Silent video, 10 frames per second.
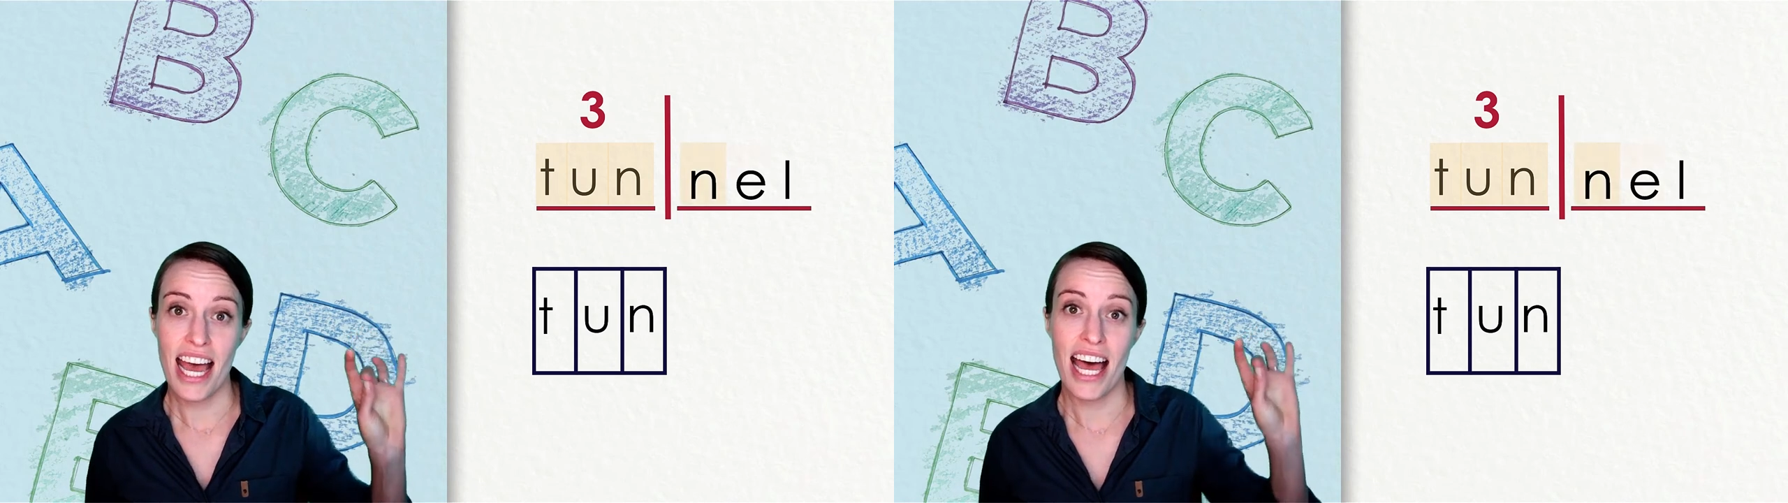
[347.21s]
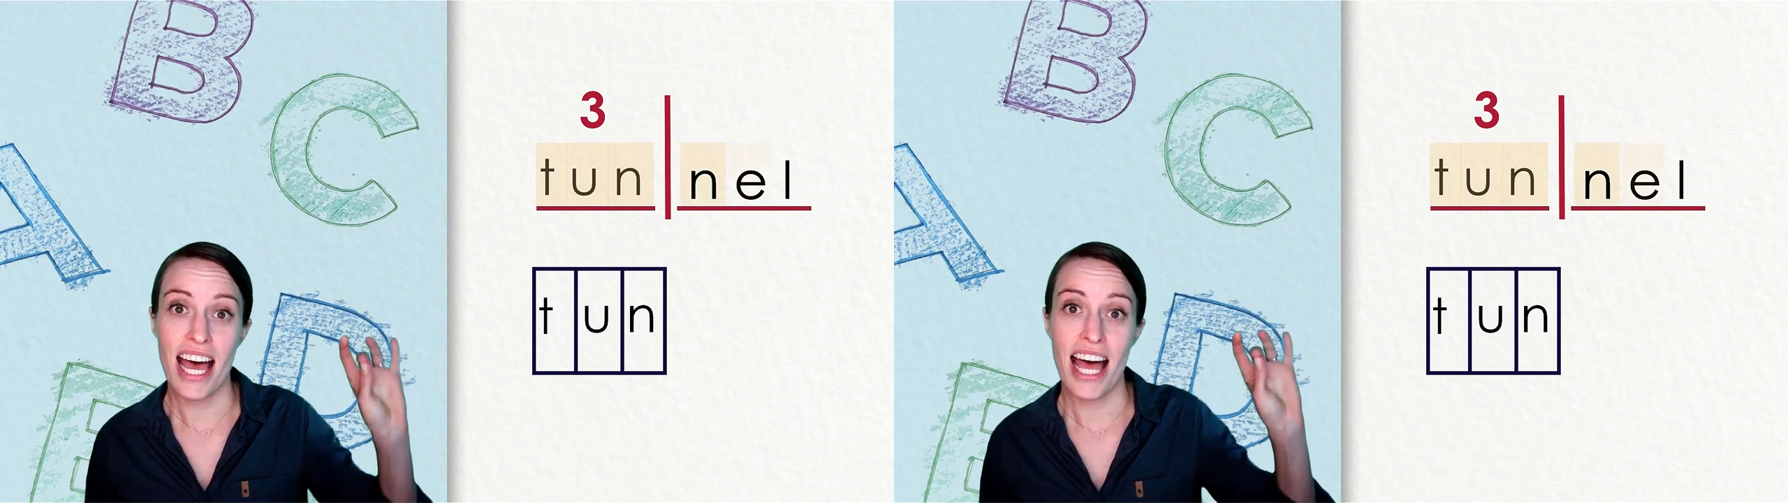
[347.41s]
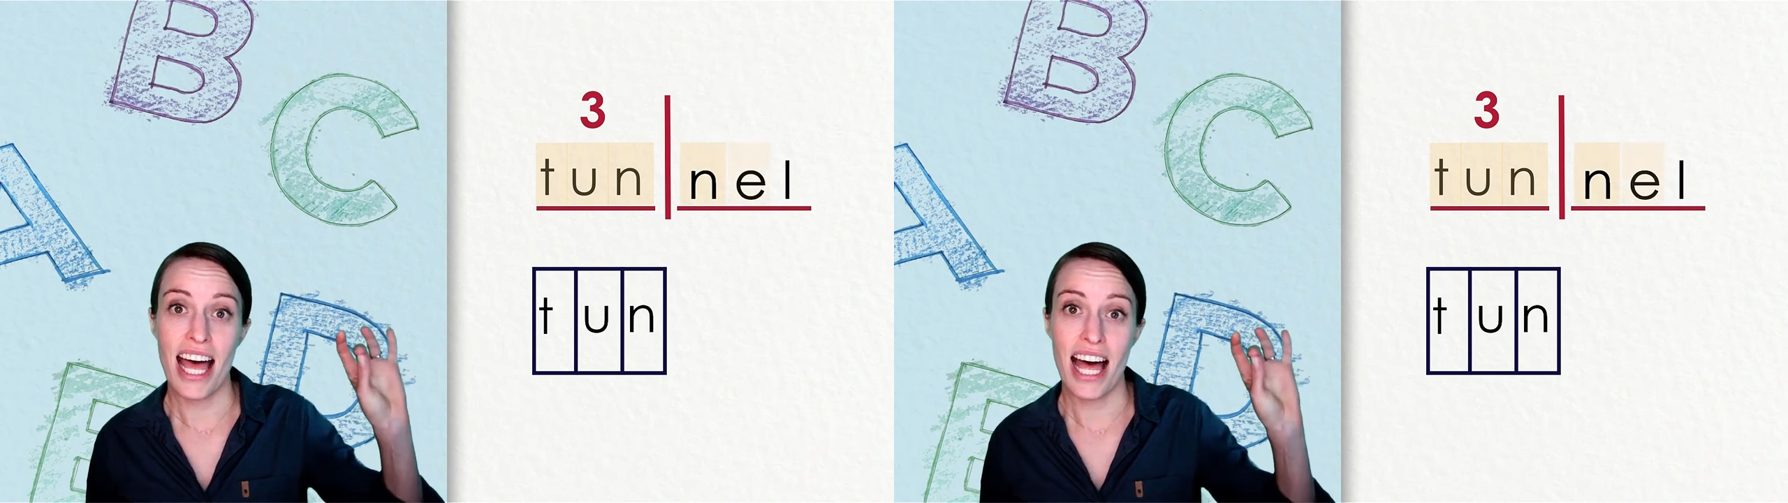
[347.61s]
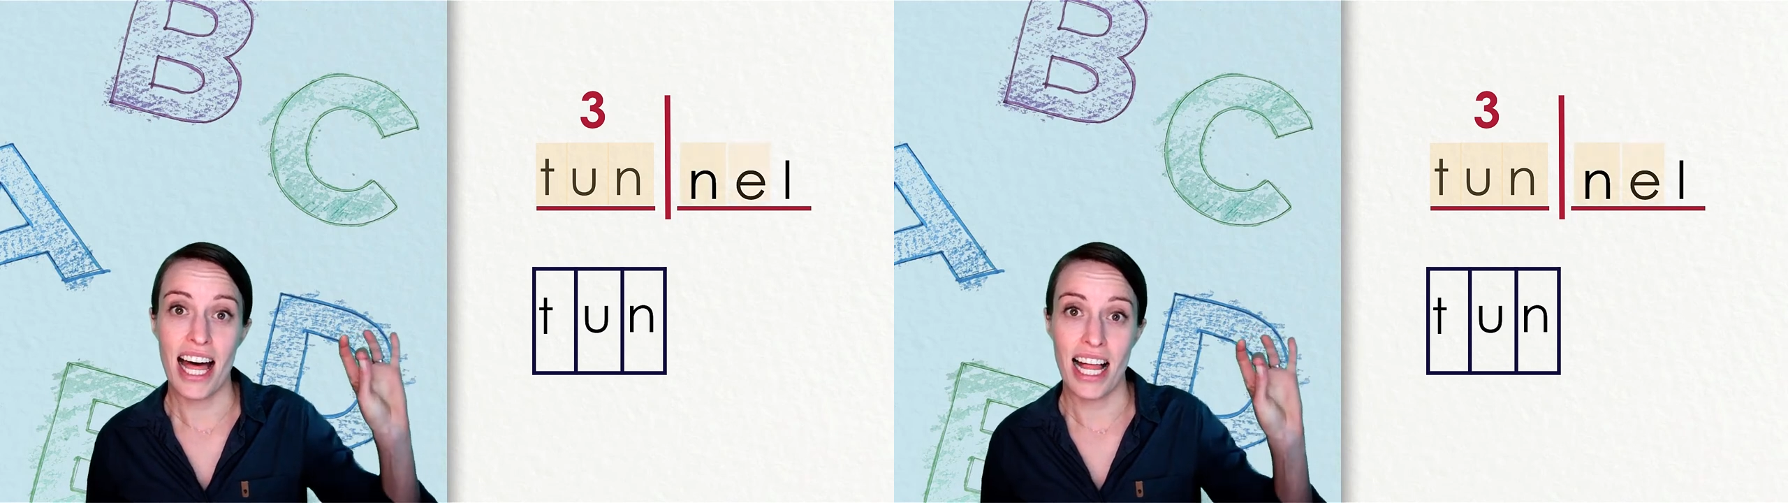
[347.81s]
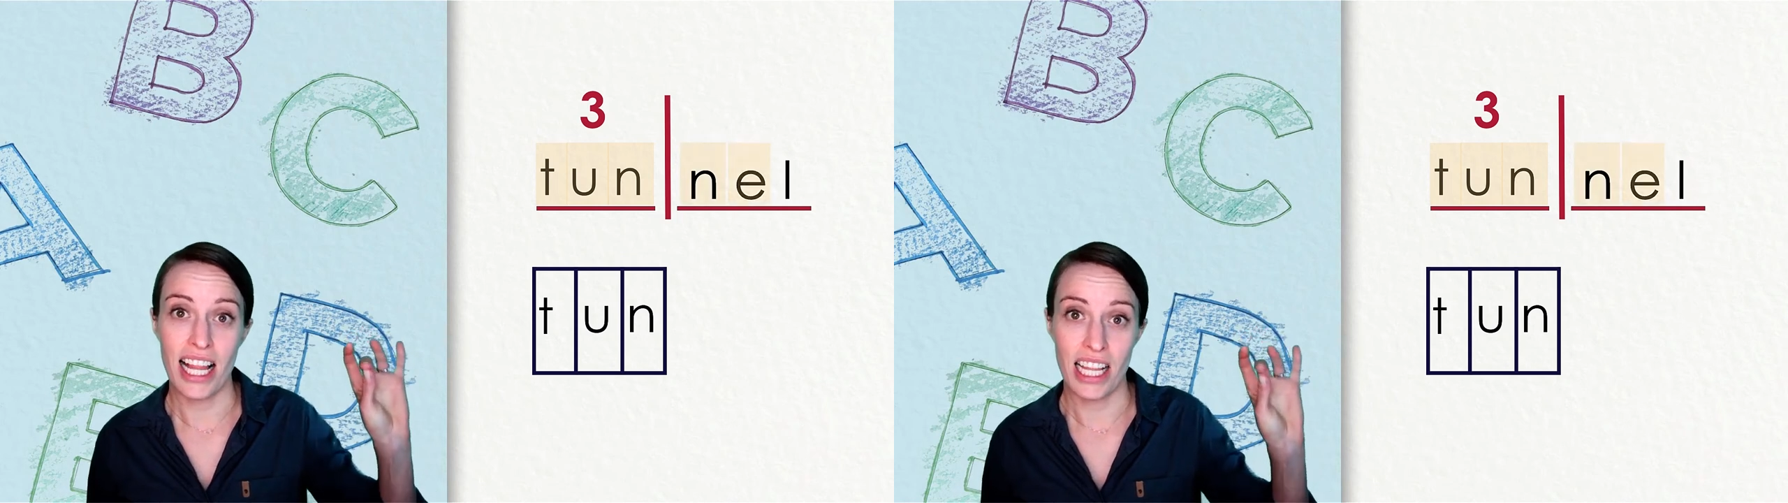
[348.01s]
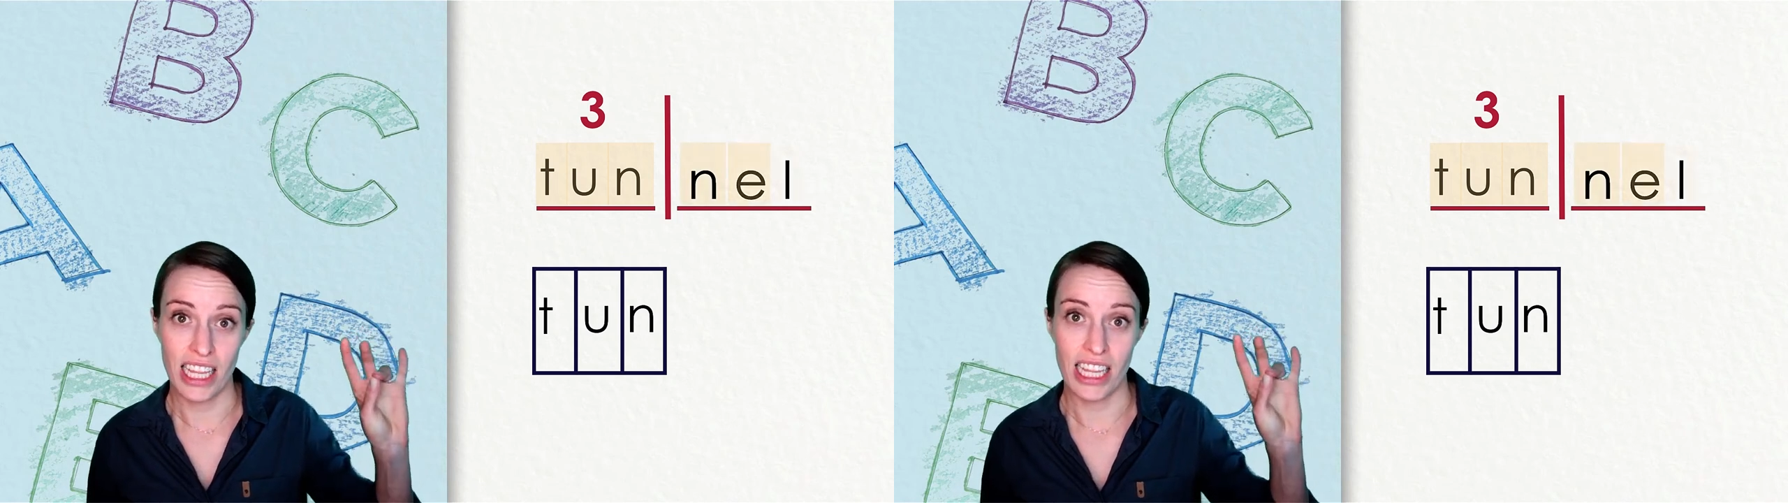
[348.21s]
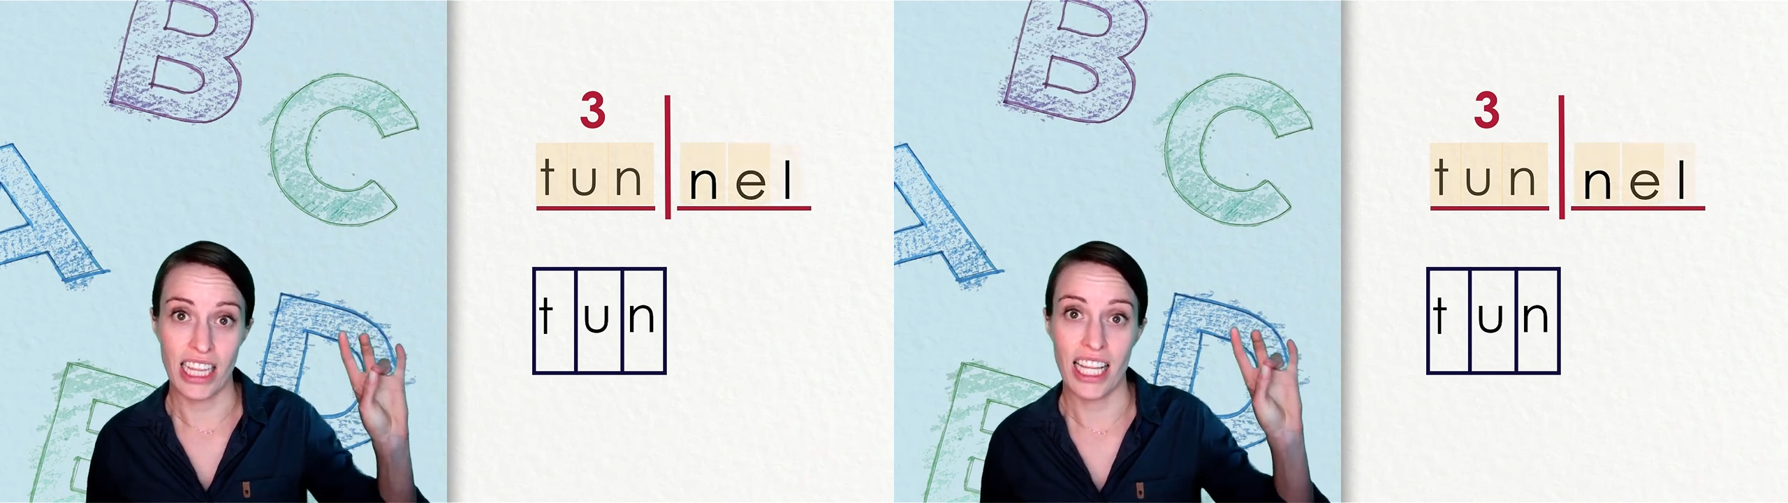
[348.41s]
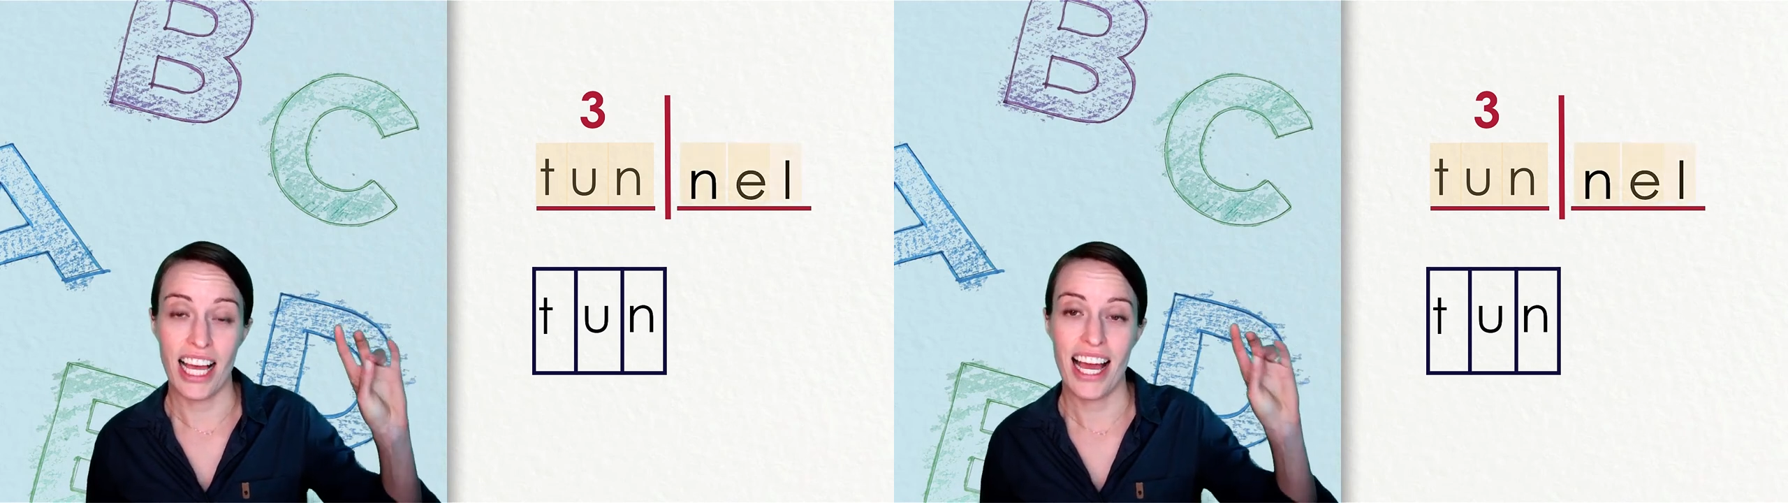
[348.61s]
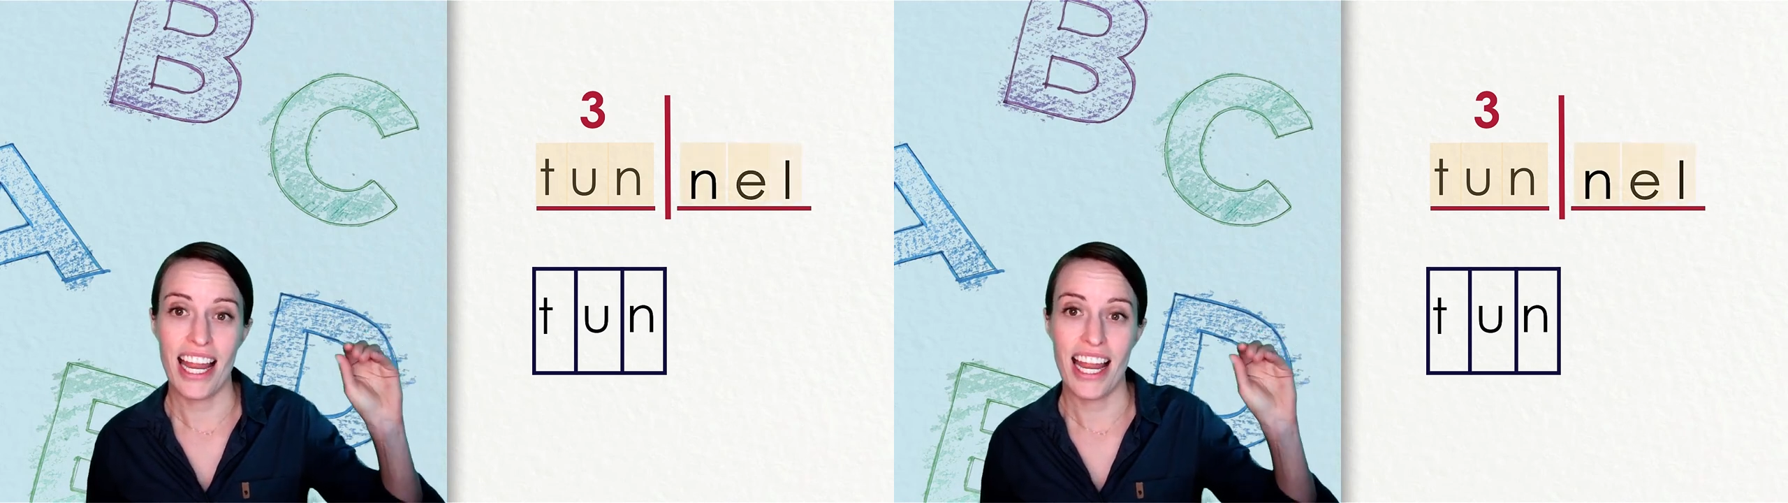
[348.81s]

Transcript: L